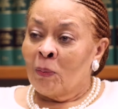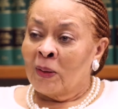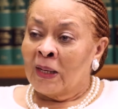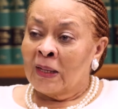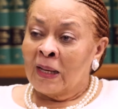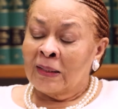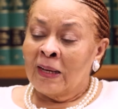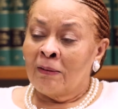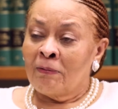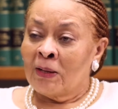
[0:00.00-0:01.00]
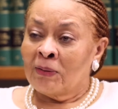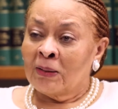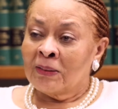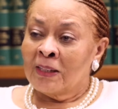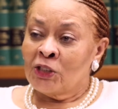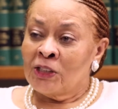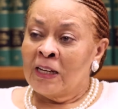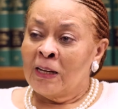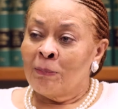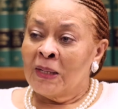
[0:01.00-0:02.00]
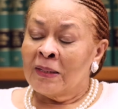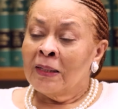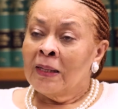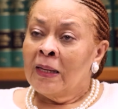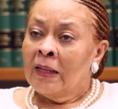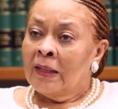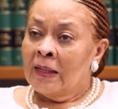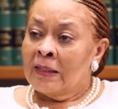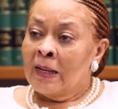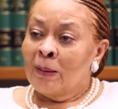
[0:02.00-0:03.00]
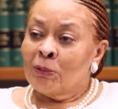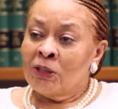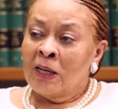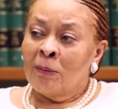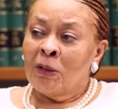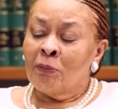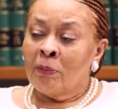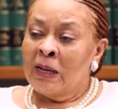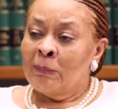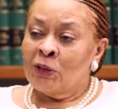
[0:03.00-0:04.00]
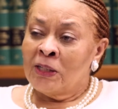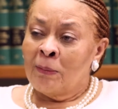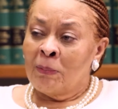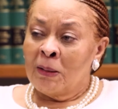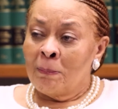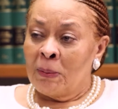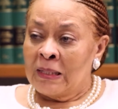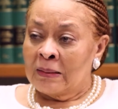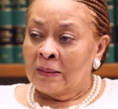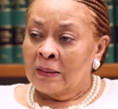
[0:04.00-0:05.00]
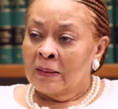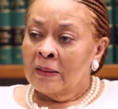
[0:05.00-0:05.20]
But when I got there, I found out that she had been kidnapped, she had been raped, she had been beaten,